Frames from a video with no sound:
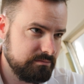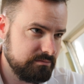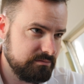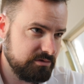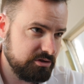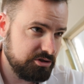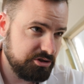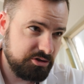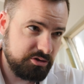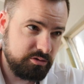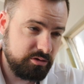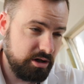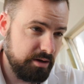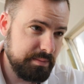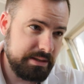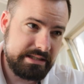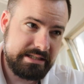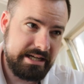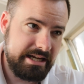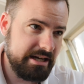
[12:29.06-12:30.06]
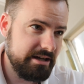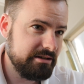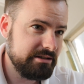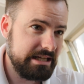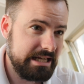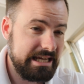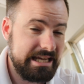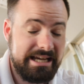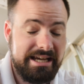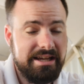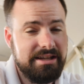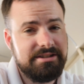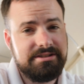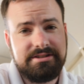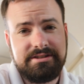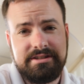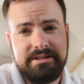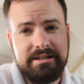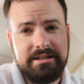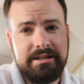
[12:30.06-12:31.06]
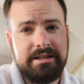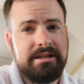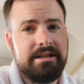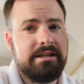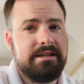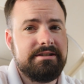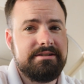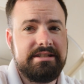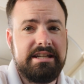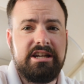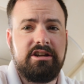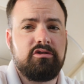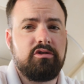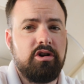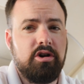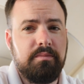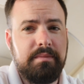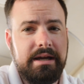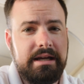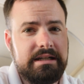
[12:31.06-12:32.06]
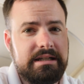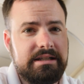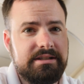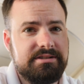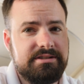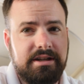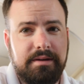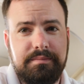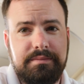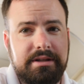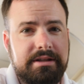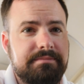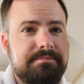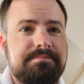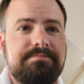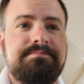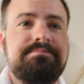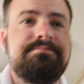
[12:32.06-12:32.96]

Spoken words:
Scrub it down, I guess. Zinc chromate it, something.